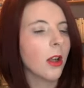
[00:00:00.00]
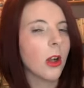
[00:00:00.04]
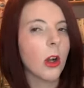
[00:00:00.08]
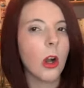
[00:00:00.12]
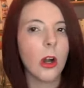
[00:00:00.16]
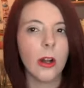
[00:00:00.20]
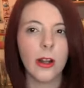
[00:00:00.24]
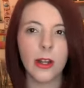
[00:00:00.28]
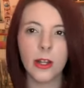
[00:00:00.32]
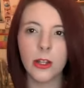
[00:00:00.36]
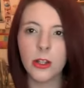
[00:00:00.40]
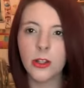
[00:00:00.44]

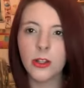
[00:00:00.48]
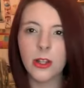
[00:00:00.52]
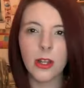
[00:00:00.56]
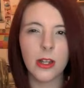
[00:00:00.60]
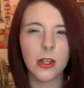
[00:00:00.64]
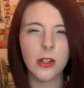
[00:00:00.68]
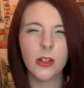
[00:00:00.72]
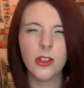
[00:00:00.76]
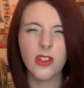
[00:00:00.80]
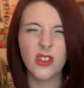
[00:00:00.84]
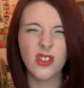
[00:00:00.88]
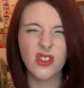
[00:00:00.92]
God, I used
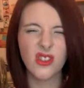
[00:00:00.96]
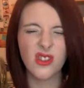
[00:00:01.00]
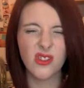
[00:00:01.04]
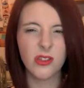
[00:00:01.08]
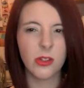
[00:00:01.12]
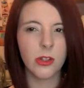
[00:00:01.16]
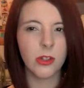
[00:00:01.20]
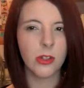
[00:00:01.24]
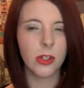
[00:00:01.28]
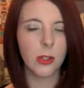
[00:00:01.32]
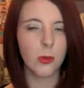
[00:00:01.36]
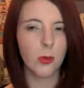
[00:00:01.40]
to use
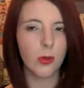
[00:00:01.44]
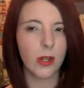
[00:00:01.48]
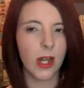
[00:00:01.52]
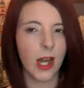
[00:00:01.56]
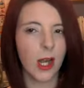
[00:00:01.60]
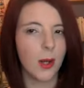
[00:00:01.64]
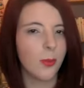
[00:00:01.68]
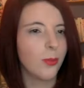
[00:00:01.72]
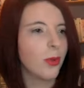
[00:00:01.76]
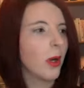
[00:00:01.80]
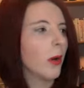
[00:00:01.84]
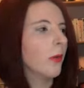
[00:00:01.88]
this when
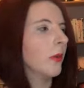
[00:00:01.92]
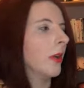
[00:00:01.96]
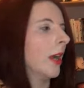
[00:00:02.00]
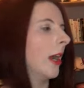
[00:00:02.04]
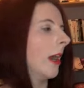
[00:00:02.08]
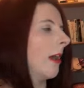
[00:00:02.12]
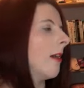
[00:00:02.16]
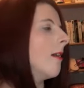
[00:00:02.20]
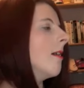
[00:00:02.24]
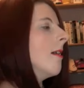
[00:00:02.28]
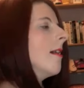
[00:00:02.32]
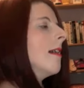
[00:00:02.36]
I had brown
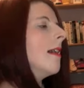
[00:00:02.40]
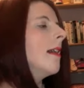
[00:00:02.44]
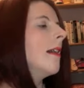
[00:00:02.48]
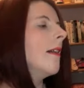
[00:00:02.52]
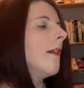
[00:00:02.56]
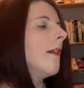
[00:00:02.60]
hair,